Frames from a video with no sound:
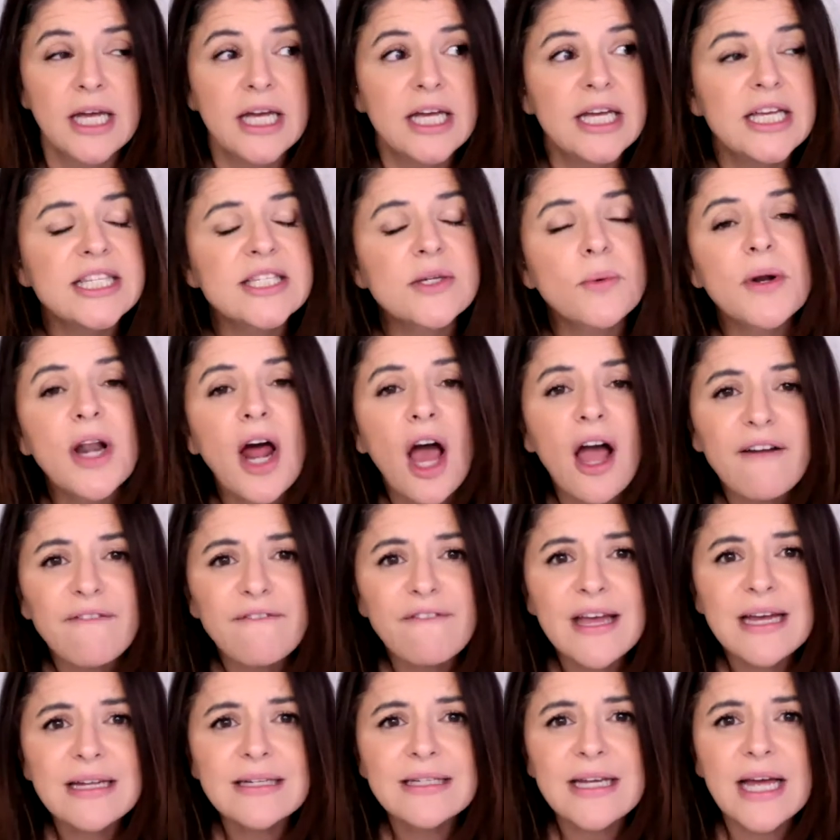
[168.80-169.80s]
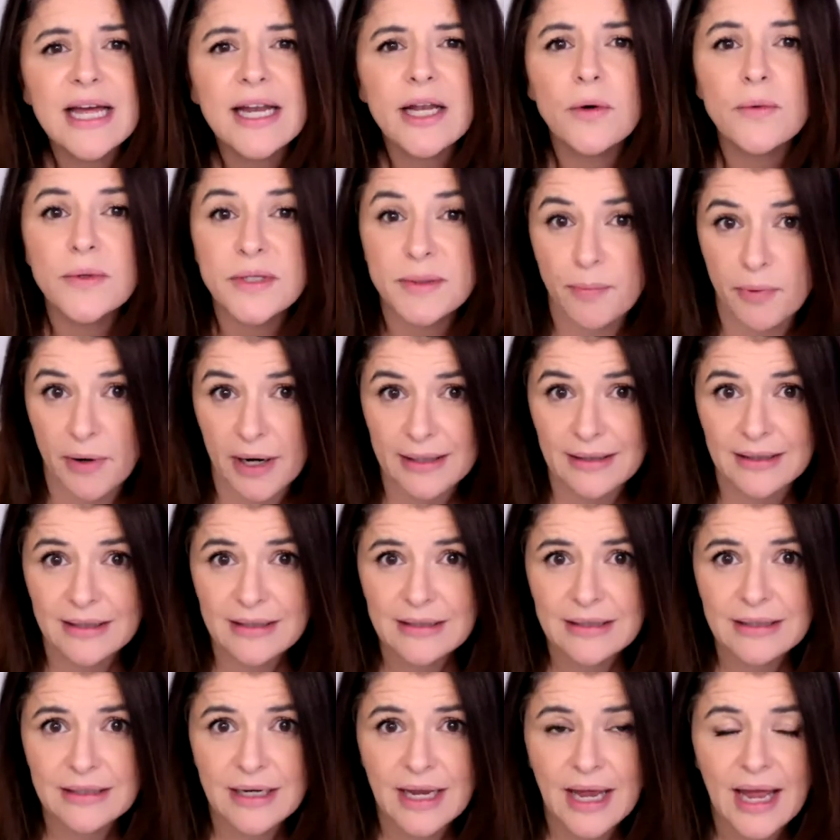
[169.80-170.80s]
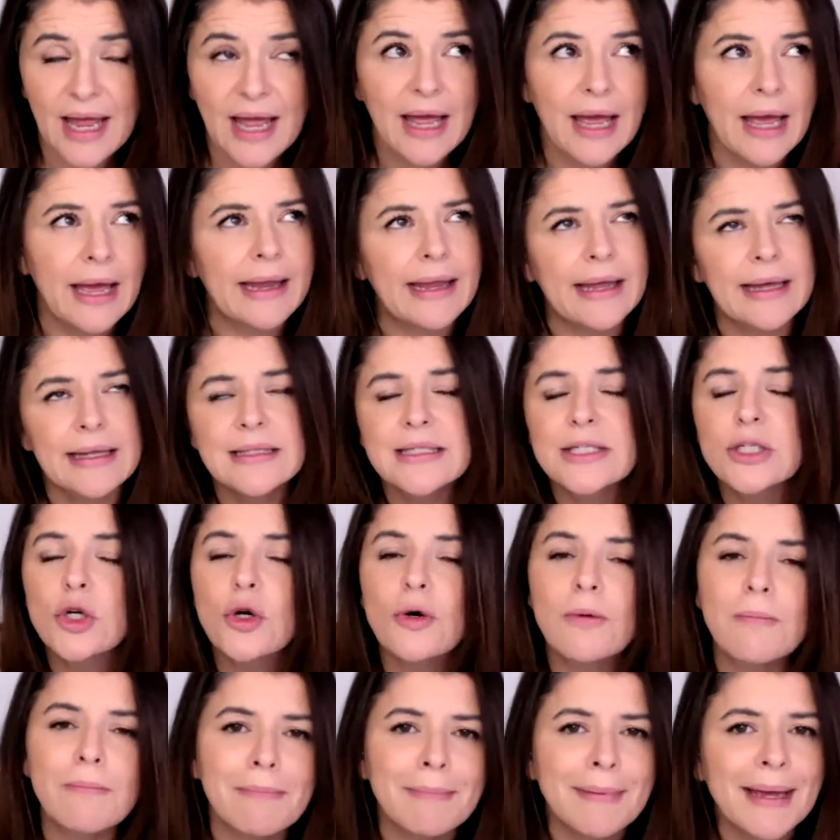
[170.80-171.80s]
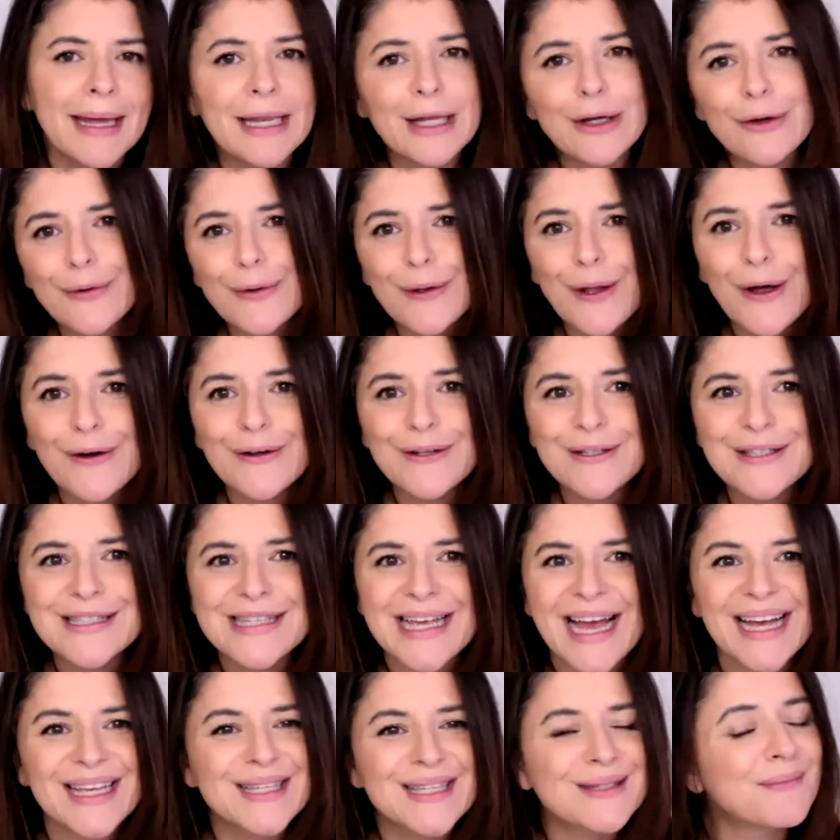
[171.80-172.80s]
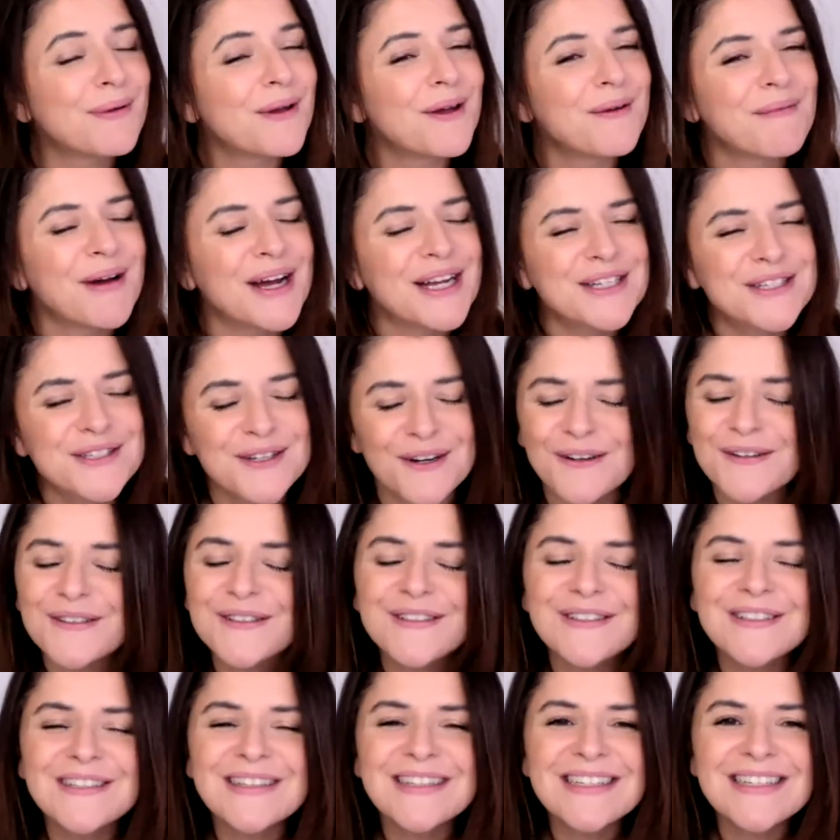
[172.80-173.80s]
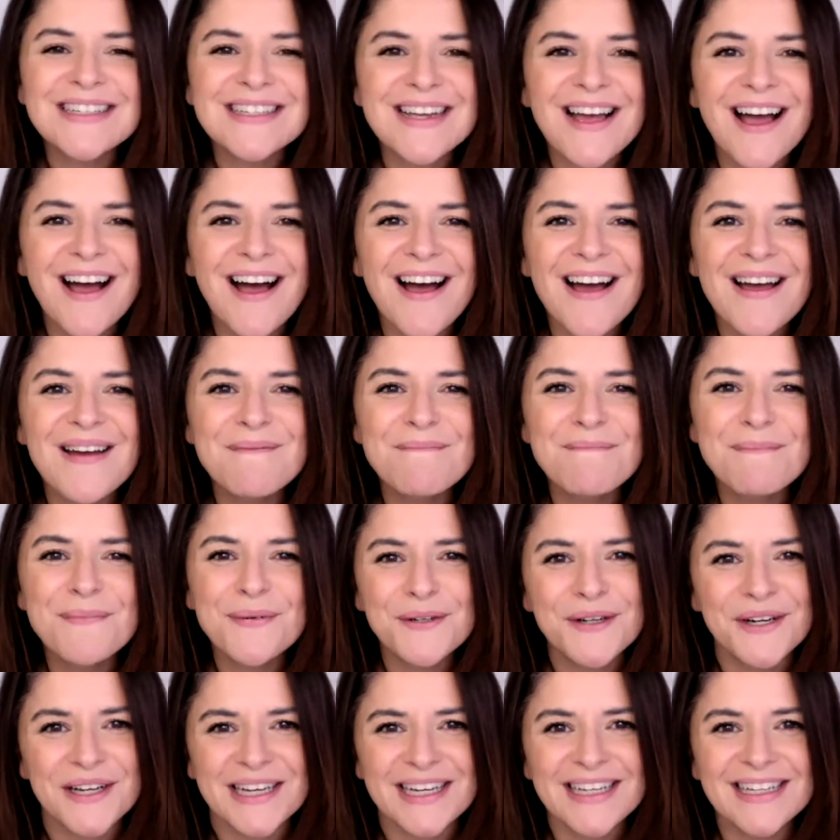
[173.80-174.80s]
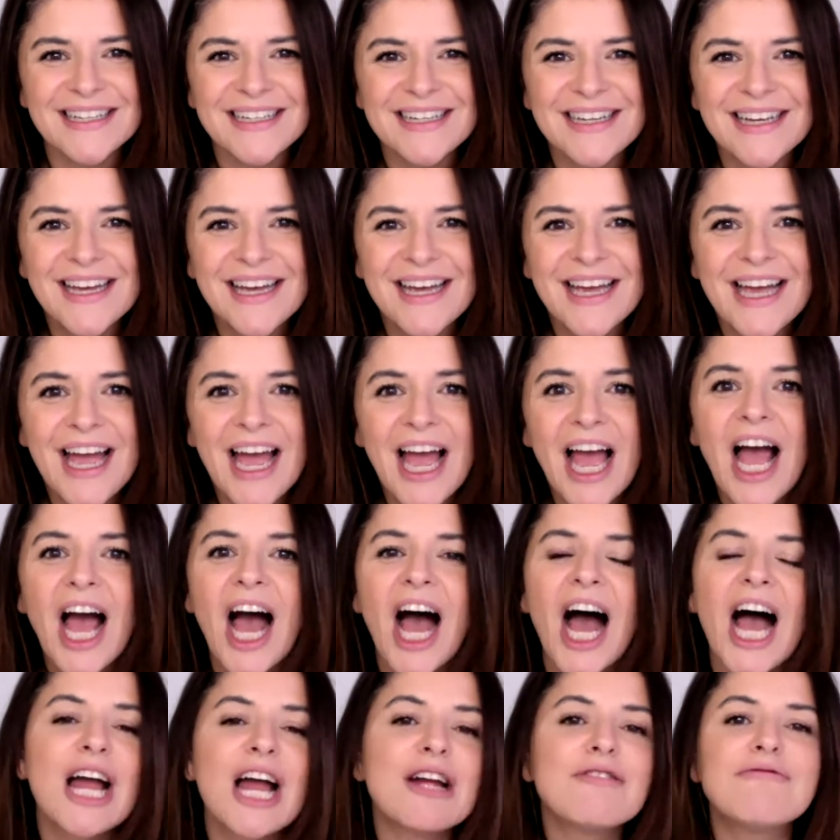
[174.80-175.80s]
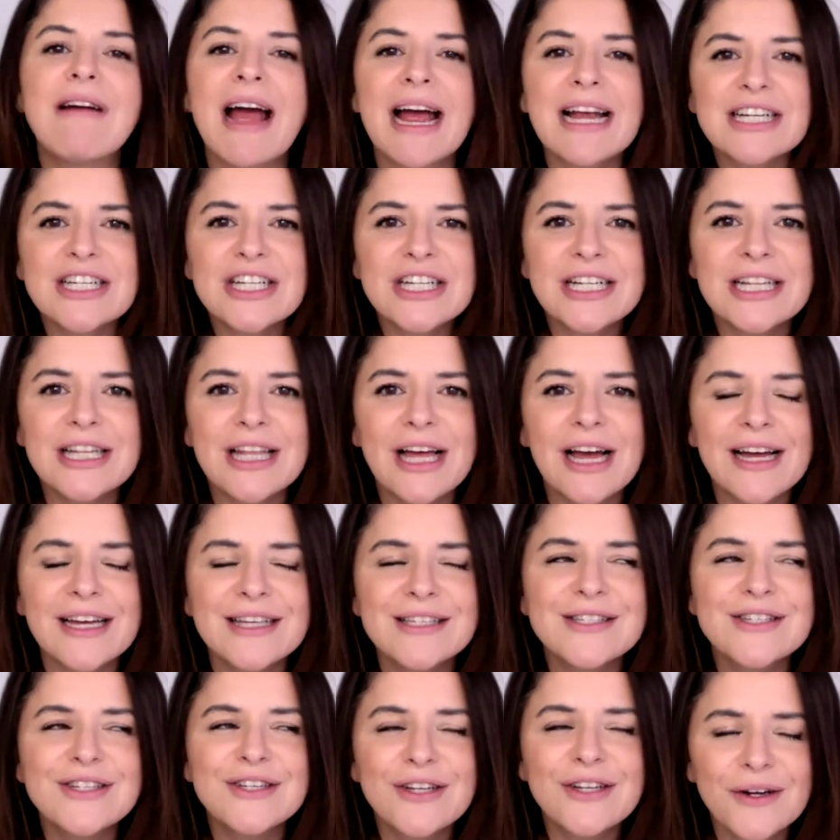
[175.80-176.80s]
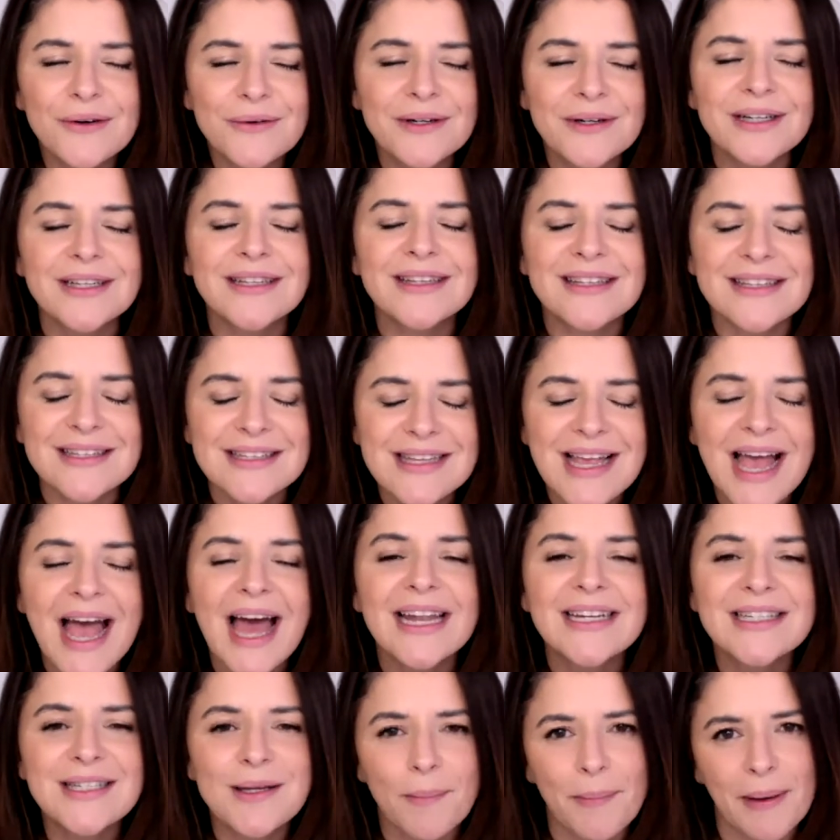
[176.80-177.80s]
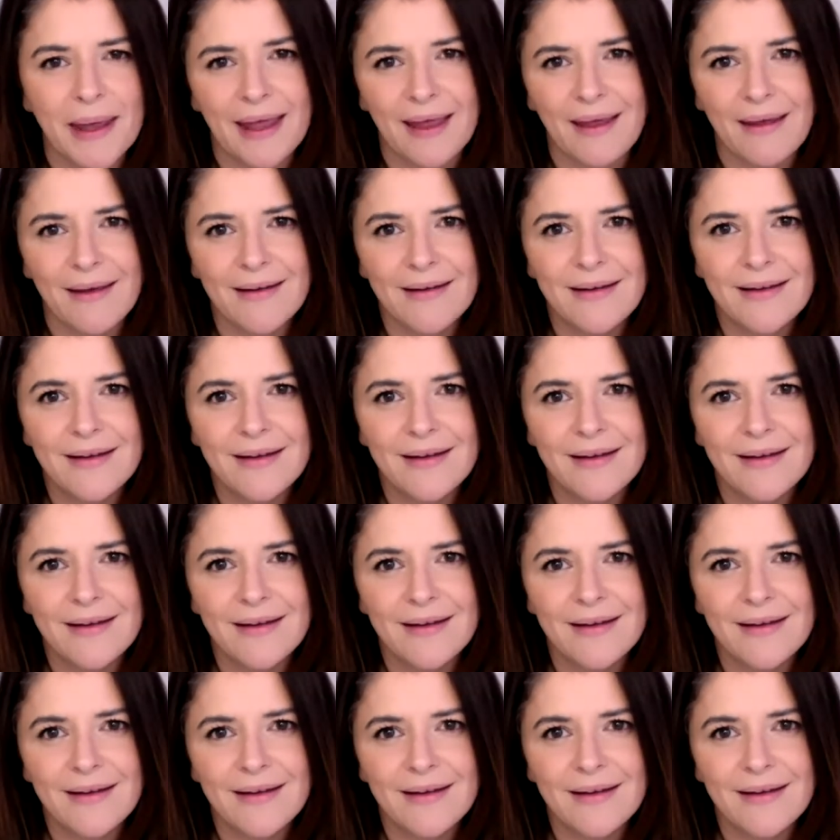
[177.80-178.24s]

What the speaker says: So when I found out I was pregnant, against all medical odds, as per my doctor at the time put it, I rationalized, you know what, this had to be.